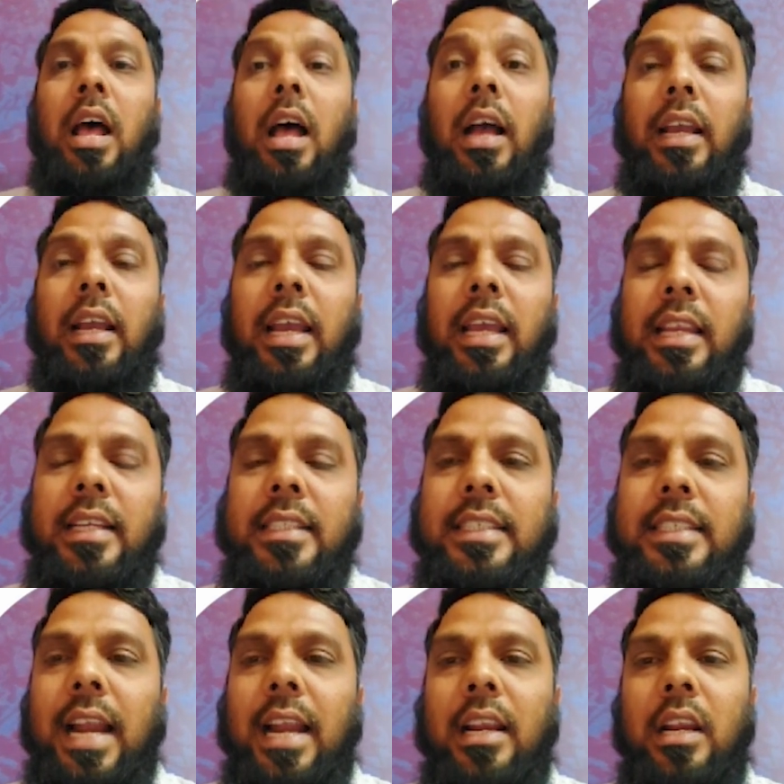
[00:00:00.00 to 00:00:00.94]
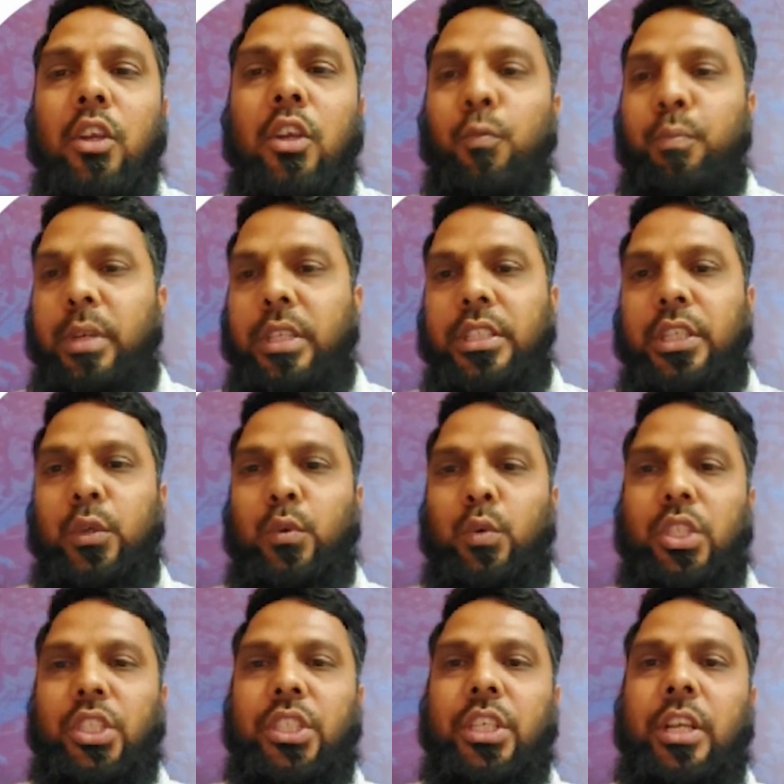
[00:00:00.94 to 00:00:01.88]
Again, a standard UPSC
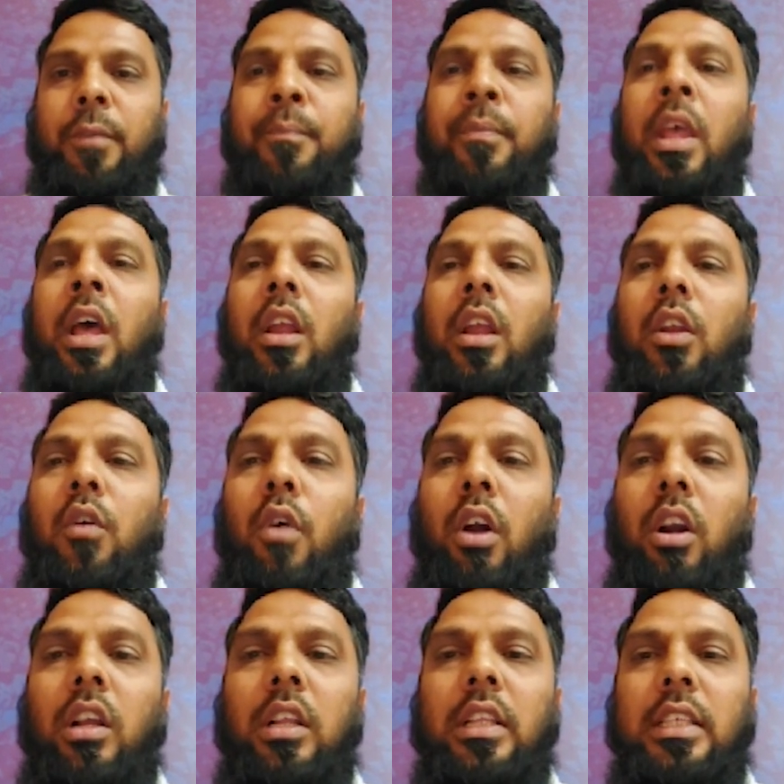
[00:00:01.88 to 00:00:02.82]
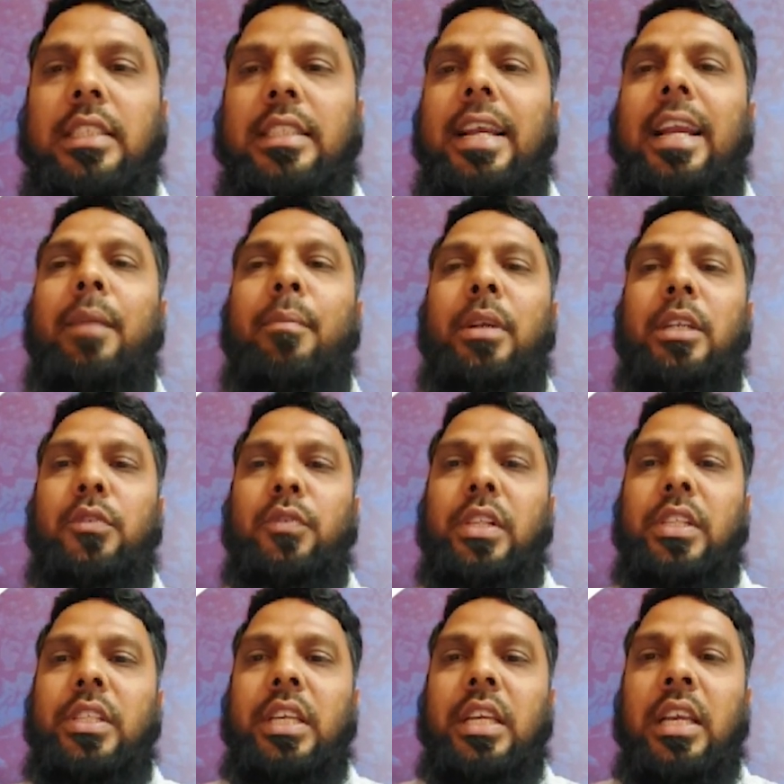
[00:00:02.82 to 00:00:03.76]
question. Now, what are the statements?
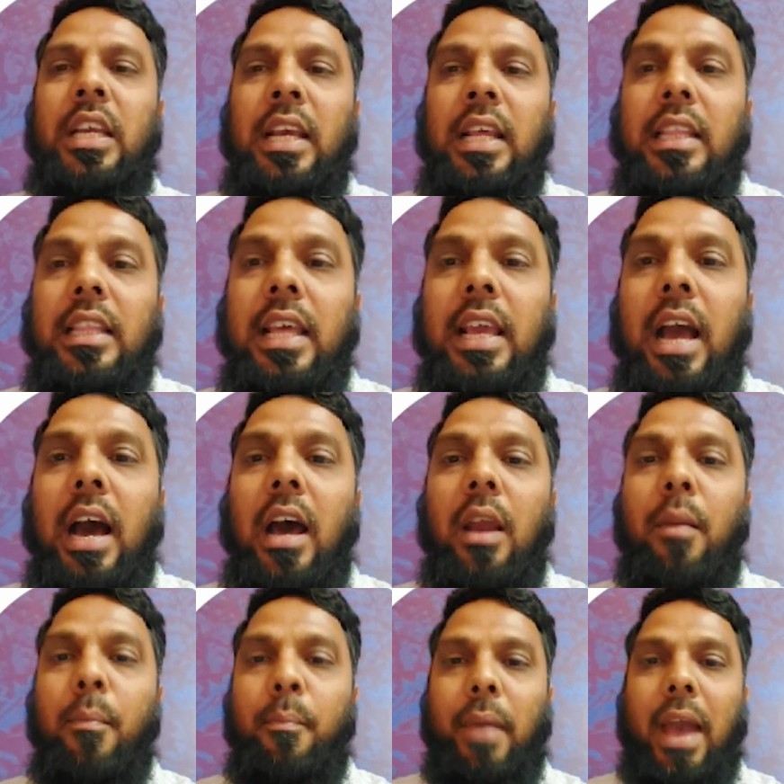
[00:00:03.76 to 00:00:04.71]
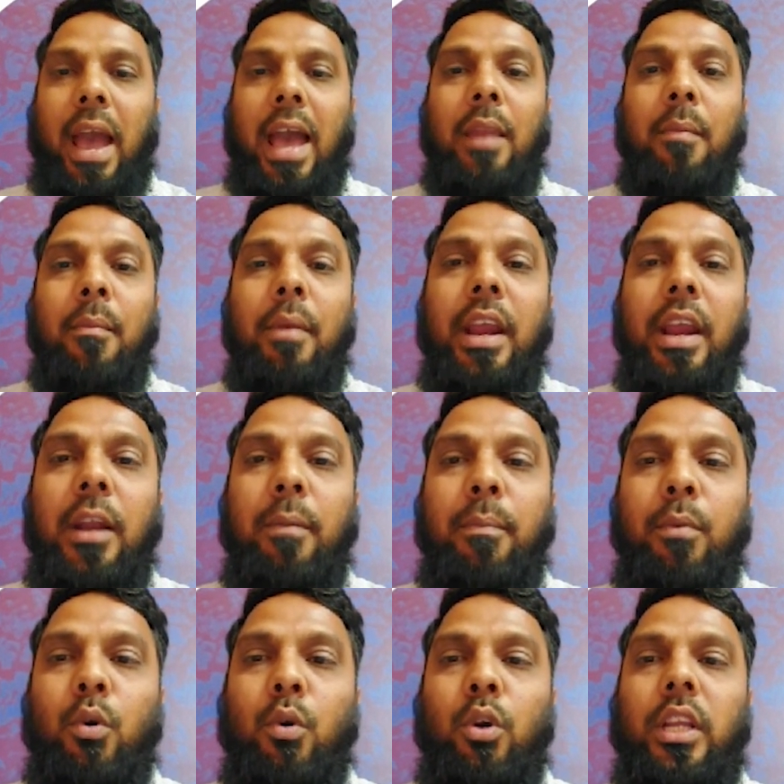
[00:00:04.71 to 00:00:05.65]
We'll see. They are man-made
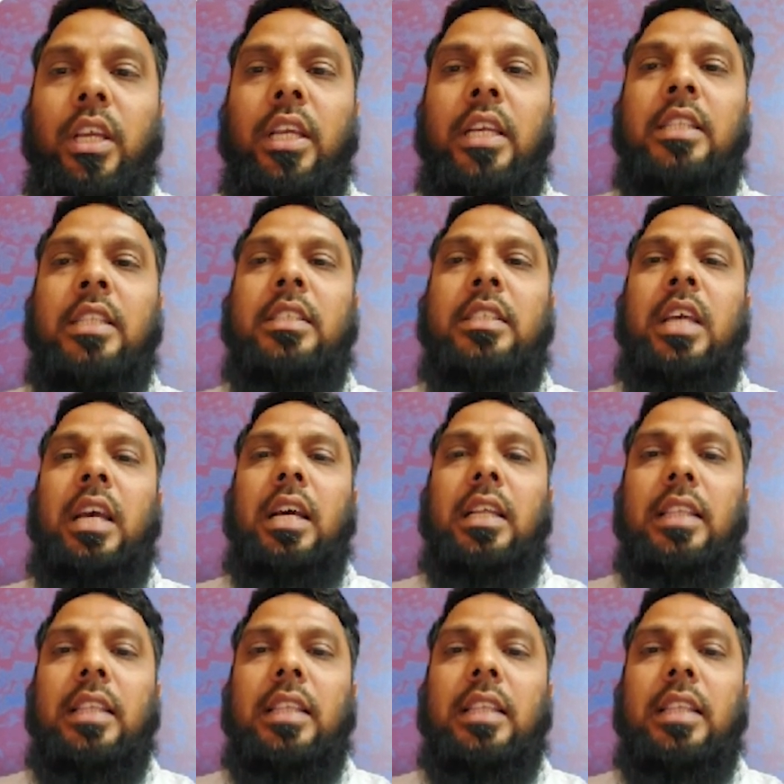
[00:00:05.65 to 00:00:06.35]
proteins.